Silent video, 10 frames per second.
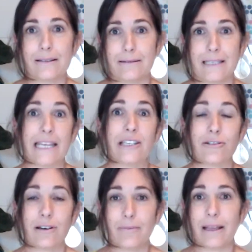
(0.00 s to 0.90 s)
teacher
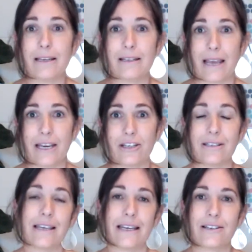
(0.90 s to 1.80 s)
and meditation
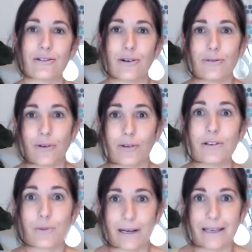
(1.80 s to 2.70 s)
teacher of over
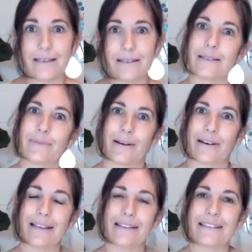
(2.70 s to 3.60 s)
20 years
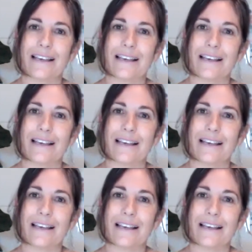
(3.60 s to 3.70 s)
experience.